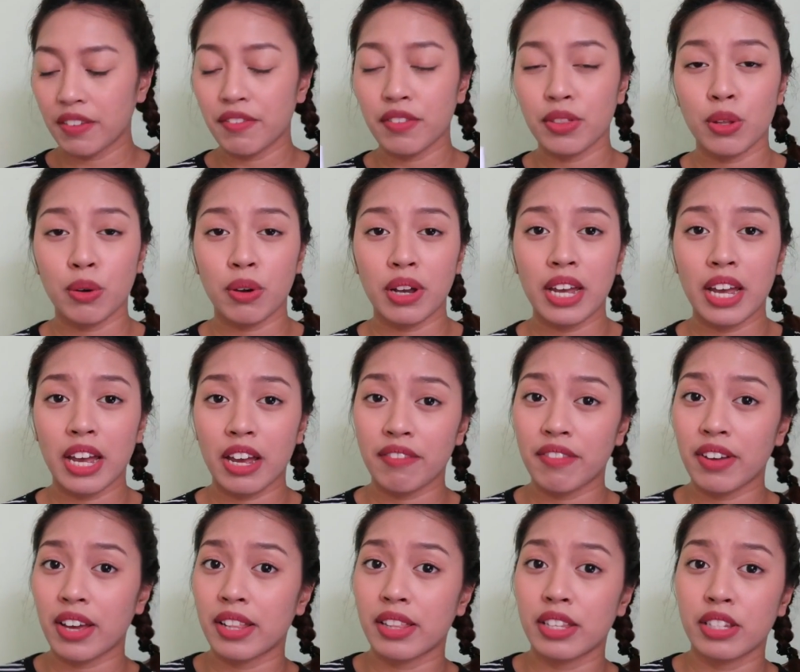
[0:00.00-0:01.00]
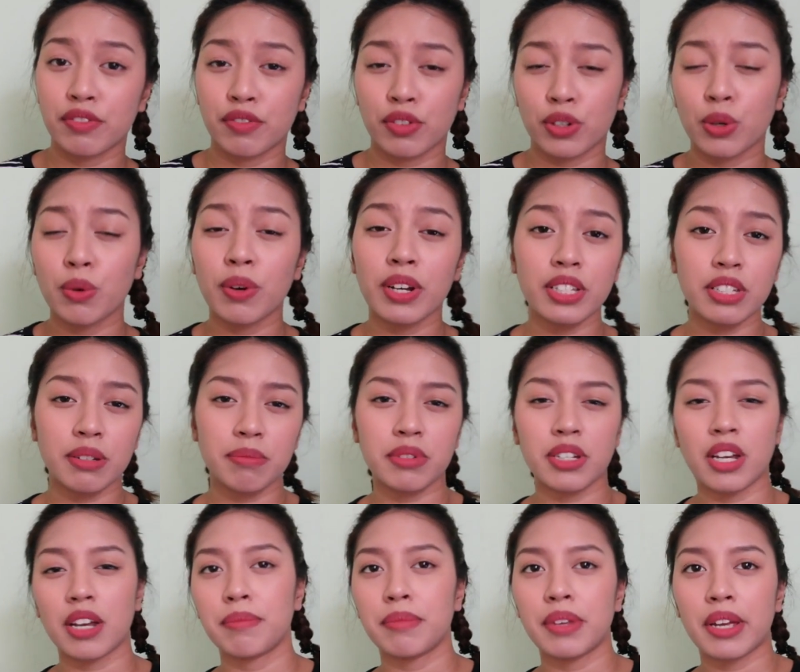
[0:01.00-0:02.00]
Even though I have had this for quite some
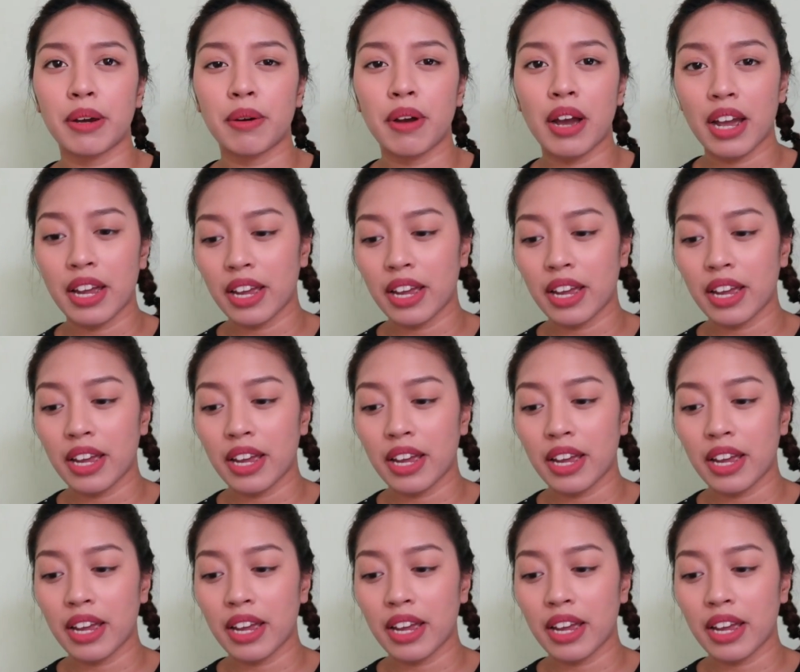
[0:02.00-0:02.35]
time now,